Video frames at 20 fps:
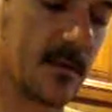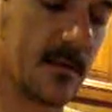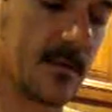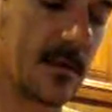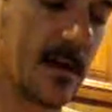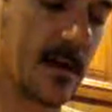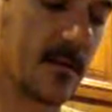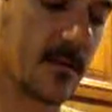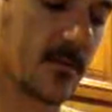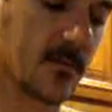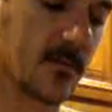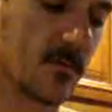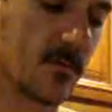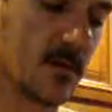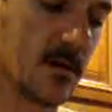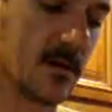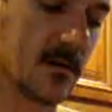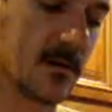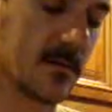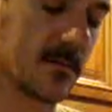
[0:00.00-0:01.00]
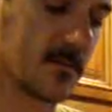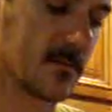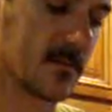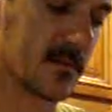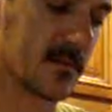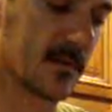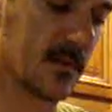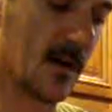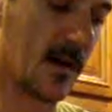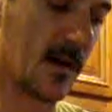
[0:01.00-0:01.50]
in that little
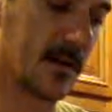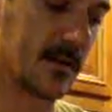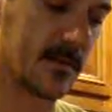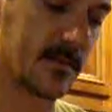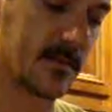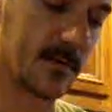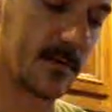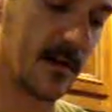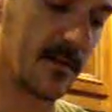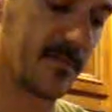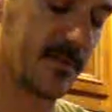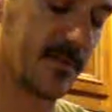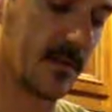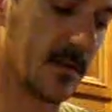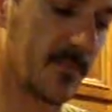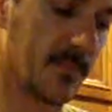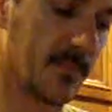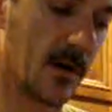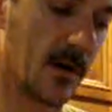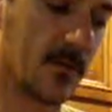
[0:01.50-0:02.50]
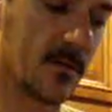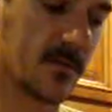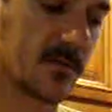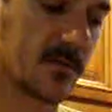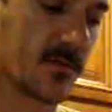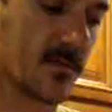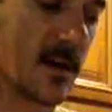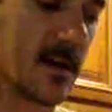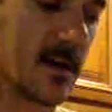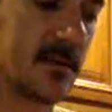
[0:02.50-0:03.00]
slot, fill up all
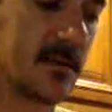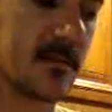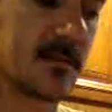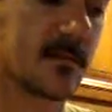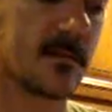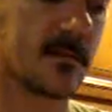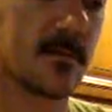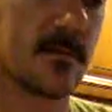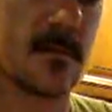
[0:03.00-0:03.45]
those grates